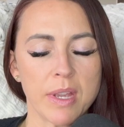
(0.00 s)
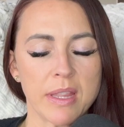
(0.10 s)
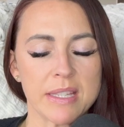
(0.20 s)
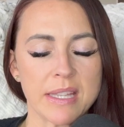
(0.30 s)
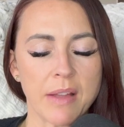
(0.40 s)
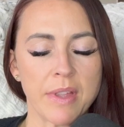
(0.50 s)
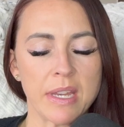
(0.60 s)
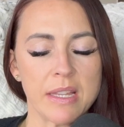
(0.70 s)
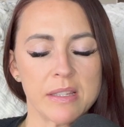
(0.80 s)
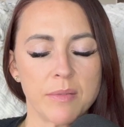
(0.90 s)
the sound that
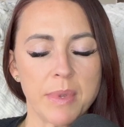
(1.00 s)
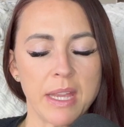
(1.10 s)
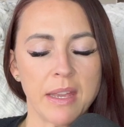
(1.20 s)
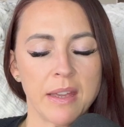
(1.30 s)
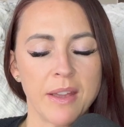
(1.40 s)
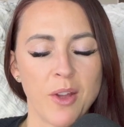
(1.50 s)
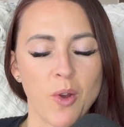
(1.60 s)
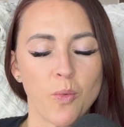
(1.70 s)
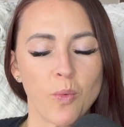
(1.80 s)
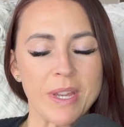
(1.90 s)
needs to be
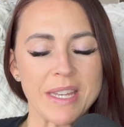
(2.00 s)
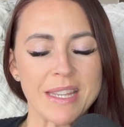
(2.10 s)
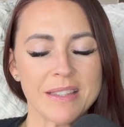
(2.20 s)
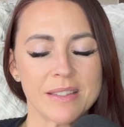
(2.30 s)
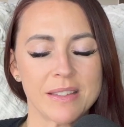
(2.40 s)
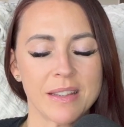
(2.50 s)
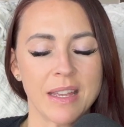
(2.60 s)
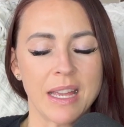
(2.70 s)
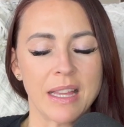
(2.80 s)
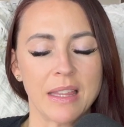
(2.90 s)
witnessed,
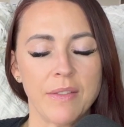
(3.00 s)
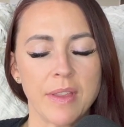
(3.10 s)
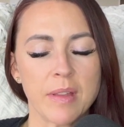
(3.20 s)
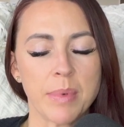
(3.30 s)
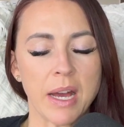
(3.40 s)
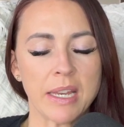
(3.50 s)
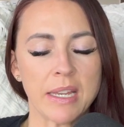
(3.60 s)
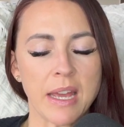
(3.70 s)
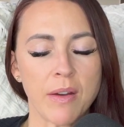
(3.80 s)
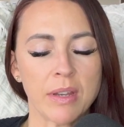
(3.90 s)
leaving the body
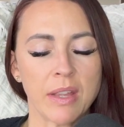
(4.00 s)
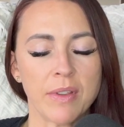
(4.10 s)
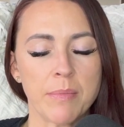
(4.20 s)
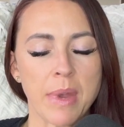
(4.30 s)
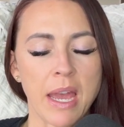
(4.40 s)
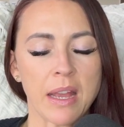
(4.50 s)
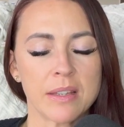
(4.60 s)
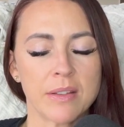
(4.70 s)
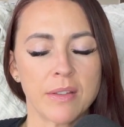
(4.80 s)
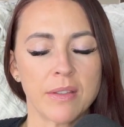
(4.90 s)
now and giving back
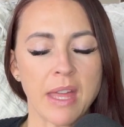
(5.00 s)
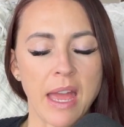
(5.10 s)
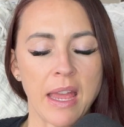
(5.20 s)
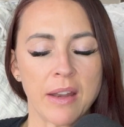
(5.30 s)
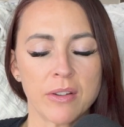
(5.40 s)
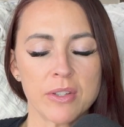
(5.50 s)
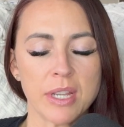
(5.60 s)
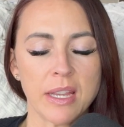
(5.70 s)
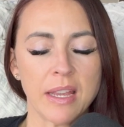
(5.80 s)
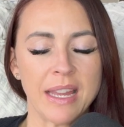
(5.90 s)
to that
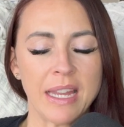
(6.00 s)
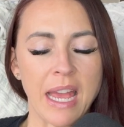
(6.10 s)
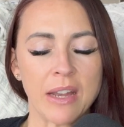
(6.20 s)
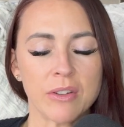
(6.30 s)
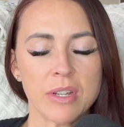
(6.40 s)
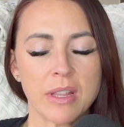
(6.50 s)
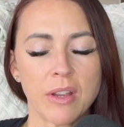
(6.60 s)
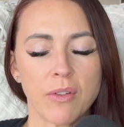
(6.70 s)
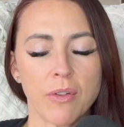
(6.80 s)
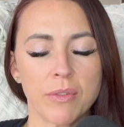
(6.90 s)
energy, any energy that
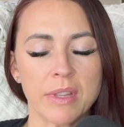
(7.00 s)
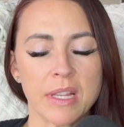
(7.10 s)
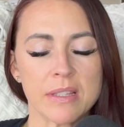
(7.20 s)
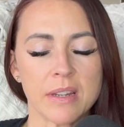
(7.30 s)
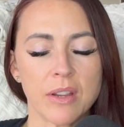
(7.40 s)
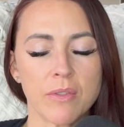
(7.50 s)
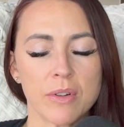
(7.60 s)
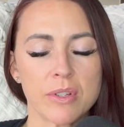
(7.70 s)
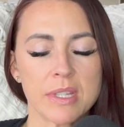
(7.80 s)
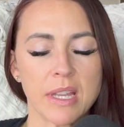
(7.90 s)
you're holding that's not yours,
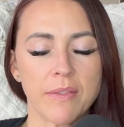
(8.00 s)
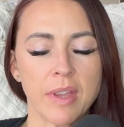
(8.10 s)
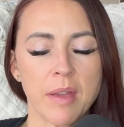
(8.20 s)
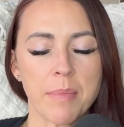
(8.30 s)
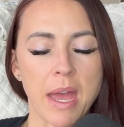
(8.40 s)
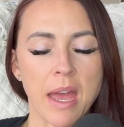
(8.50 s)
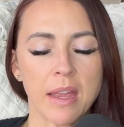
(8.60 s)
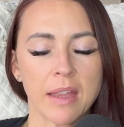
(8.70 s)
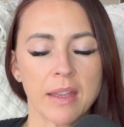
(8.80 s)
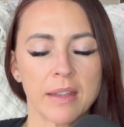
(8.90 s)
just giving it back.
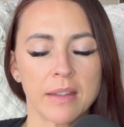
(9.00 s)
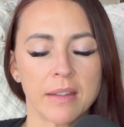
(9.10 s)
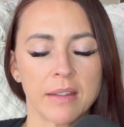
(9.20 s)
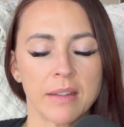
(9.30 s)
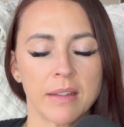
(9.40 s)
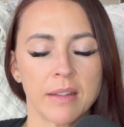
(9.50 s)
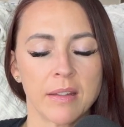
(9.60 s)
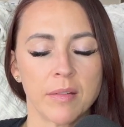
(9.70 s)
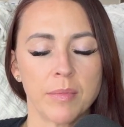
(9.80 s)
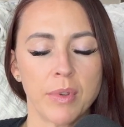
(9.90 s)

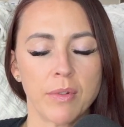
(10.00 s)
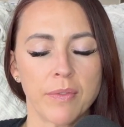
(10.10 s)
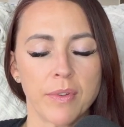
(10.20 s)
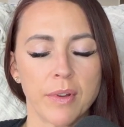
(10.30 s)
Beautiful.